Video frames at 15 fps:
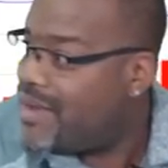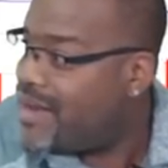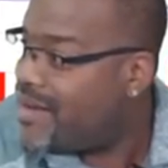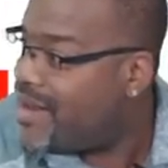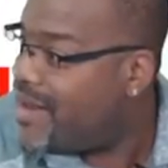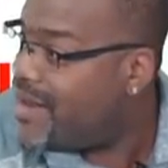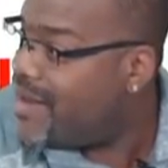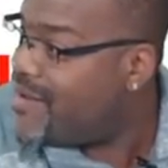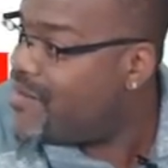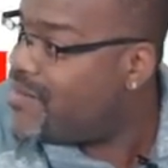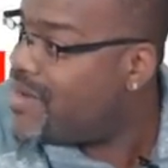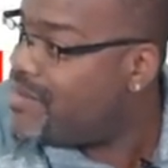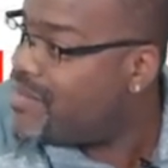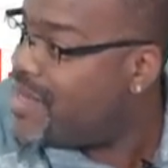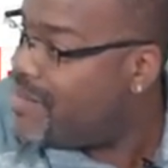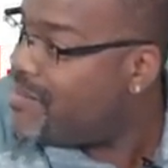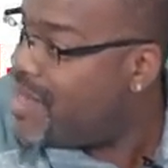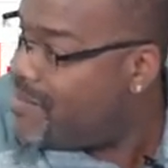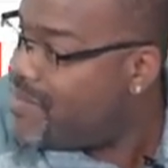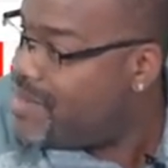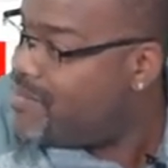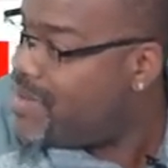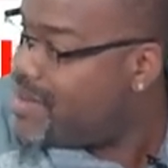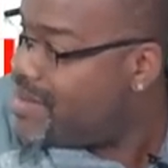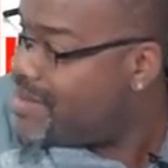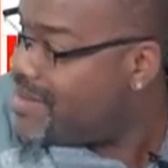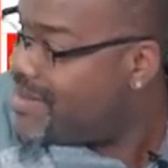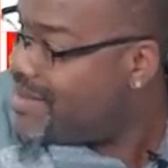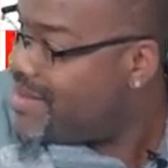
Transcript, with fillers: I, I, I know what I'm... Let, let me be.